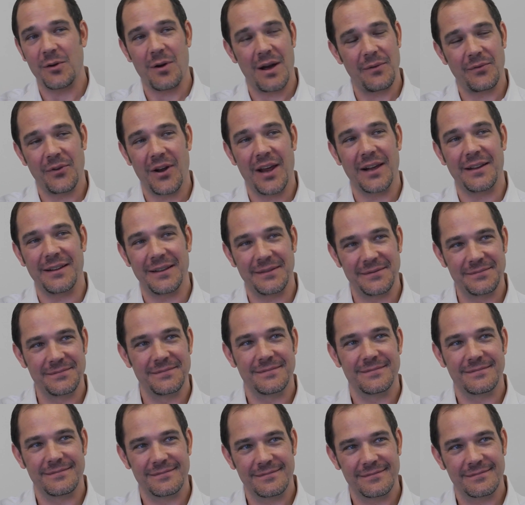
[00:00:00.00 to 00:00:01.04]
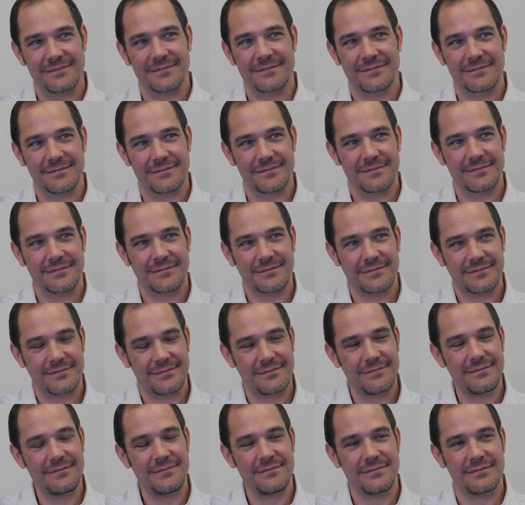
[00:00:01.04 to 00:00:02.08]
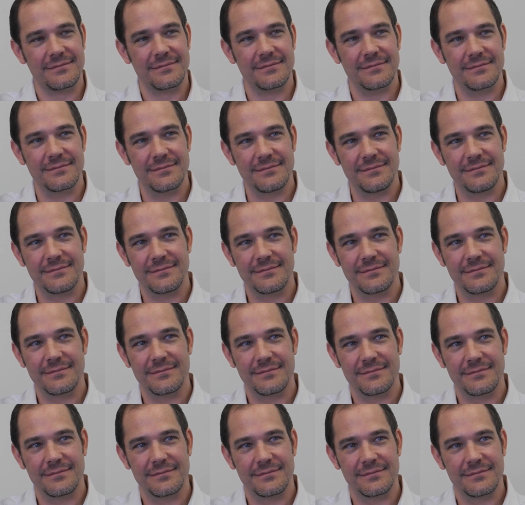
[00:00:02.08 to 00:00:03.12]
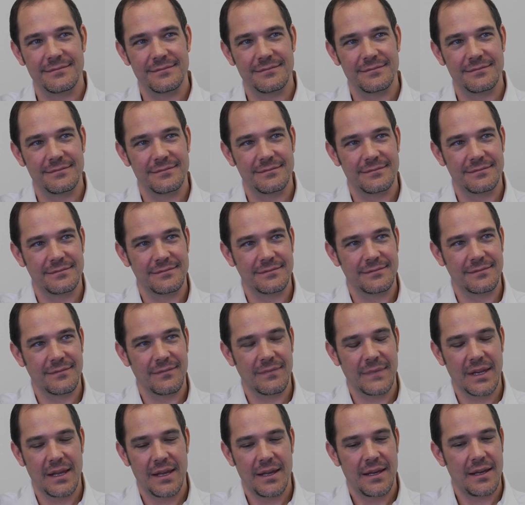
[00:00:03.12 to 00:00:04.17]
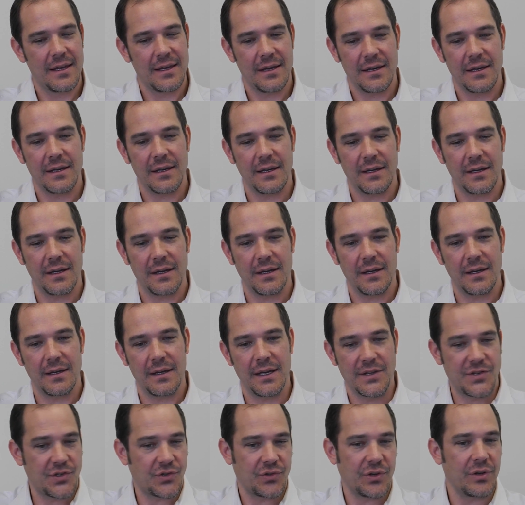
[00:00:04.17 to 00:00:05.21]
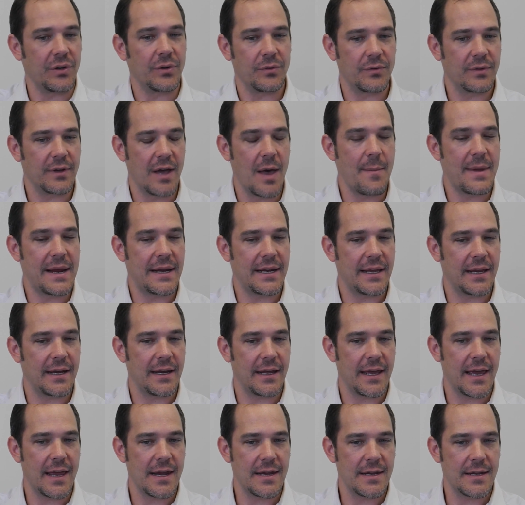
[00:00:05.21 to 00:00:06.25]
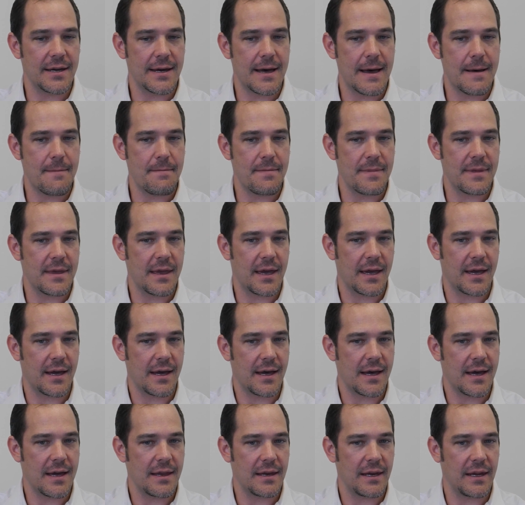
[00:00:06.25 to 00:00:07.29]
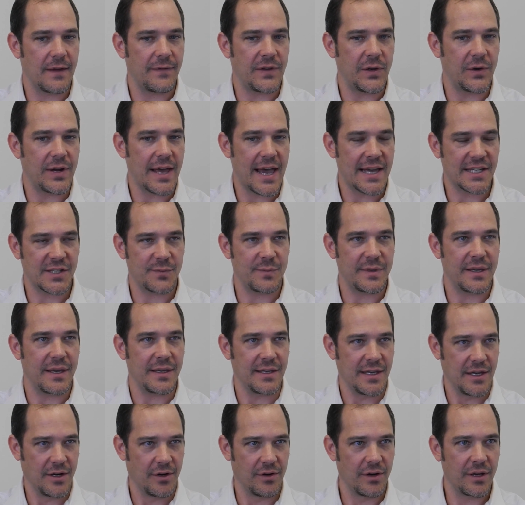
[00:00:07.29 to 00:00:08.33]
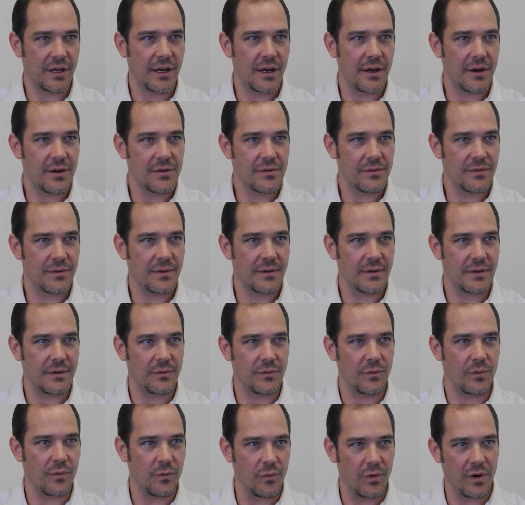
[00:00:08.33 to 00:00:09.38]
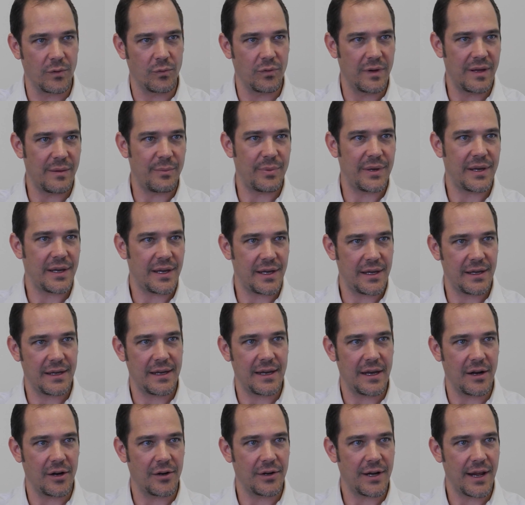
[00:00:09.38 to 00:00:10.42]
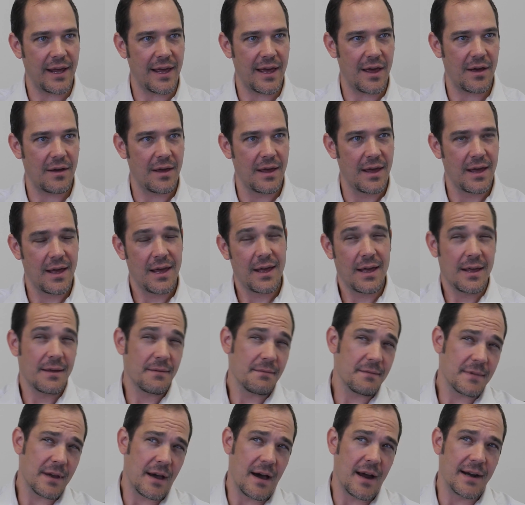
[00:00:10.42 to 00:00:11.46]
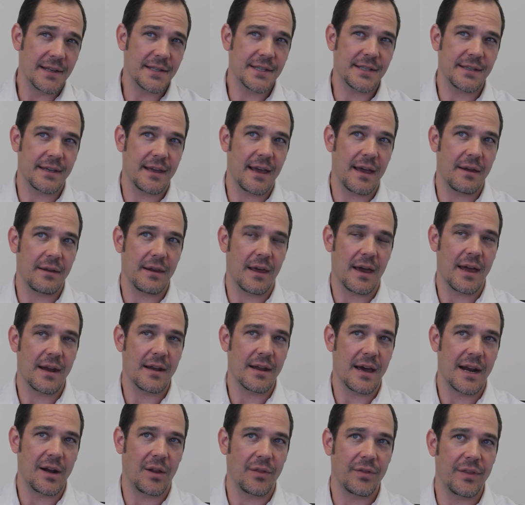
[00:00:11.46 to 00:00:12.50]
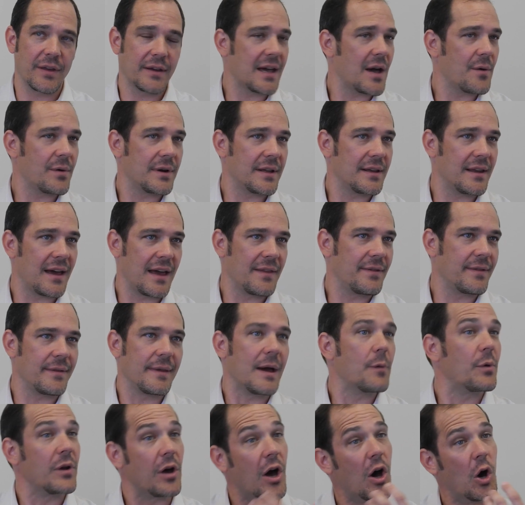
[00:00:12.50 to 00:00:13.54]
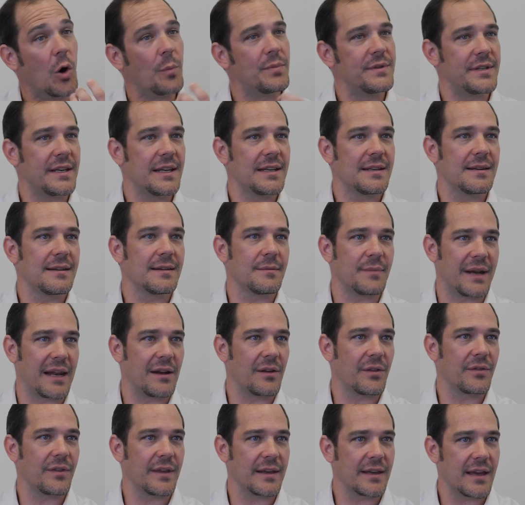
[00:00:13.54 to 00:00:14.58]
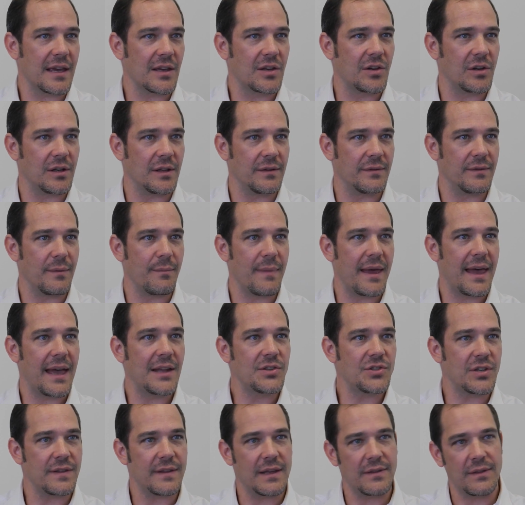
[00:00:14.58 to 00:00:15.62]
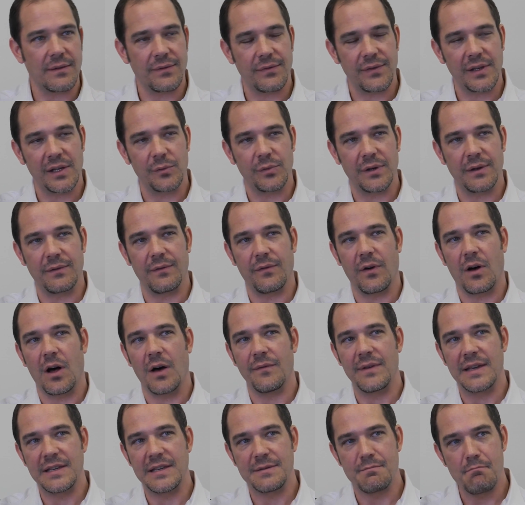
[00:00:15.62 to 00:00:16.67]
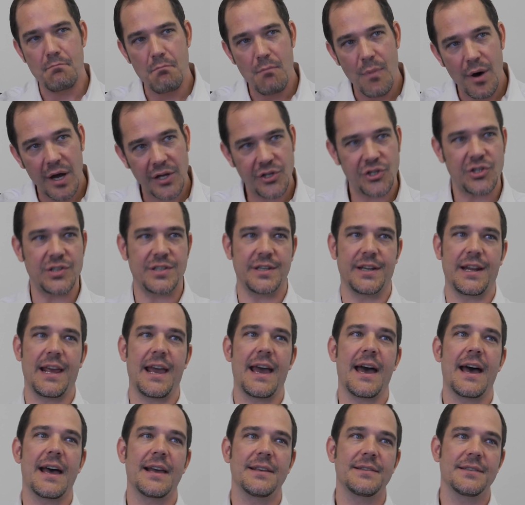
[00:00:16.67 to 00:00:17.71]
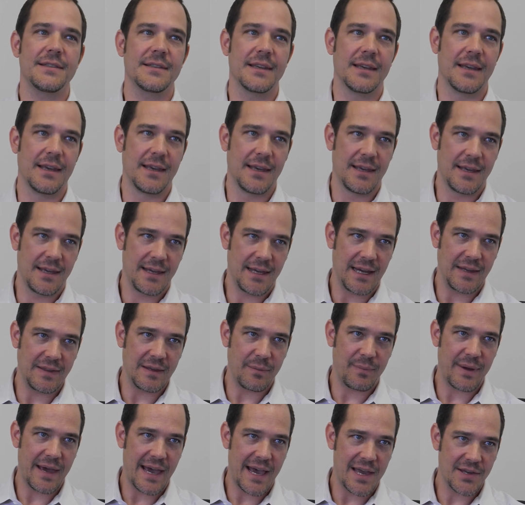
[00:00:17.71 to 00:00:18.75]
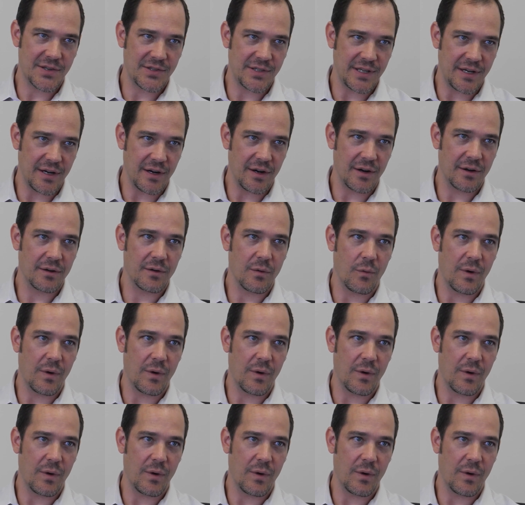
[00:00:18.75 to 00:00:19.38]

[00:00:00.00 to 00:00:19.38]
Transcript: It is very, very exciting. I mean, every week you probably hear about new things that are being done with it. It's true. I mean, if you'd asked me a year ago, would we be here now? Honestly, I don't think I would have hoped it, but I don't think I could have imagined that the field would evolve as much as it has in the past year.